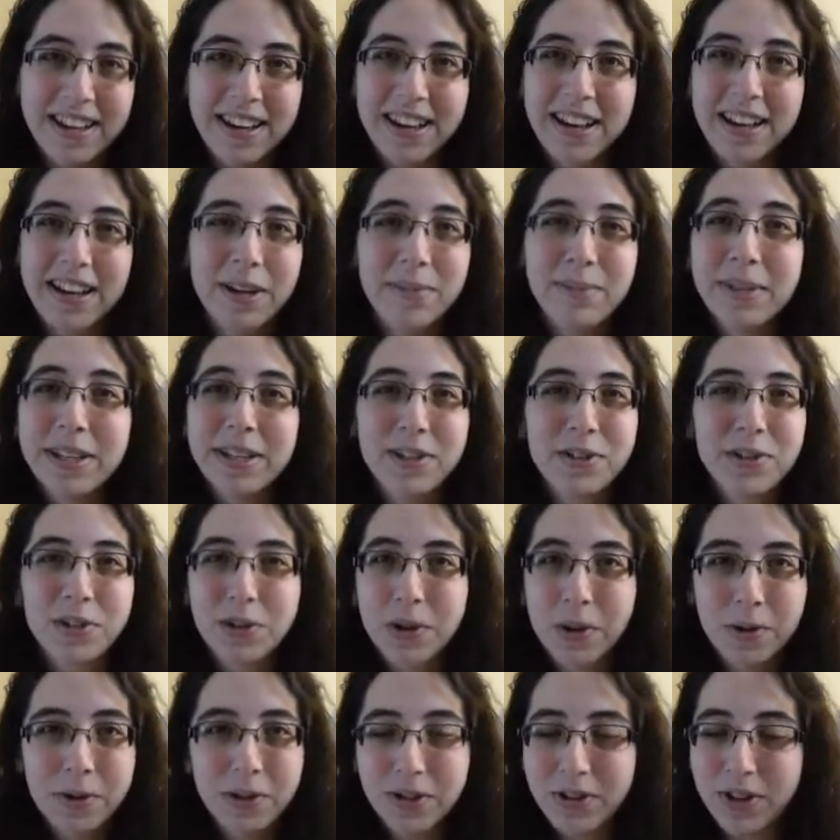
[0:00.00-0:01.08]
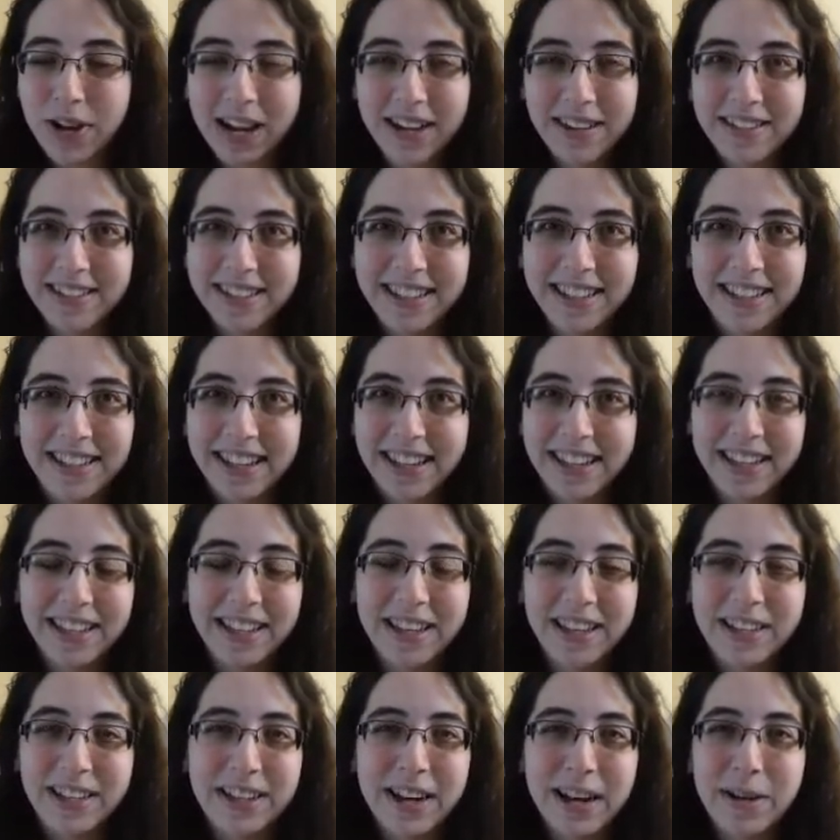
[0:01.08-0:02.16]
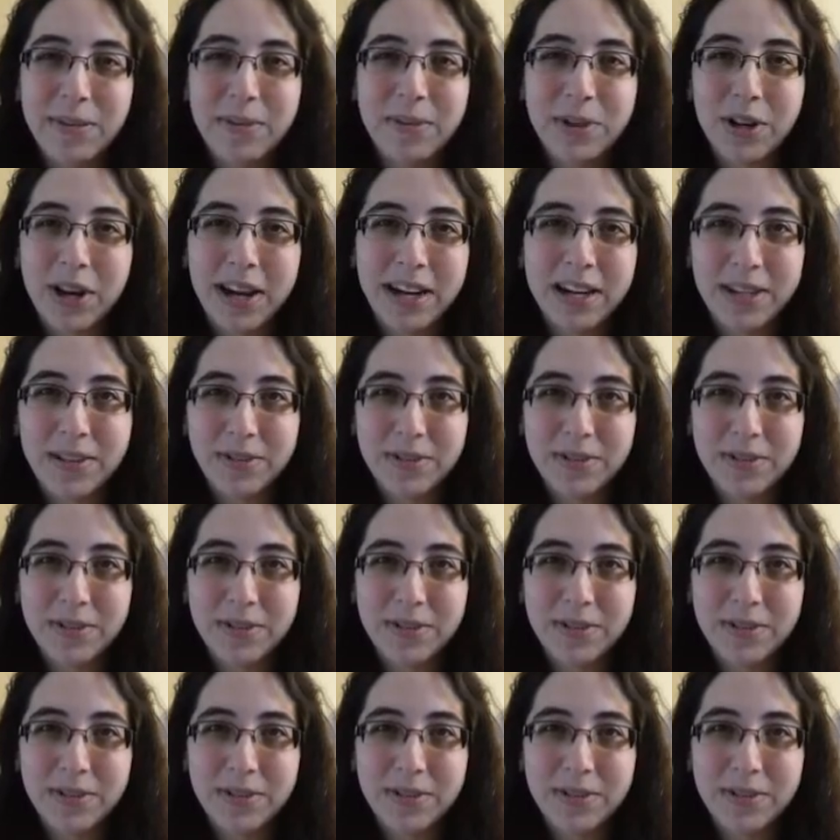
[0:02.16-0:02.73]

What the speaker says: and I'm like so drowsy and like I'm trying to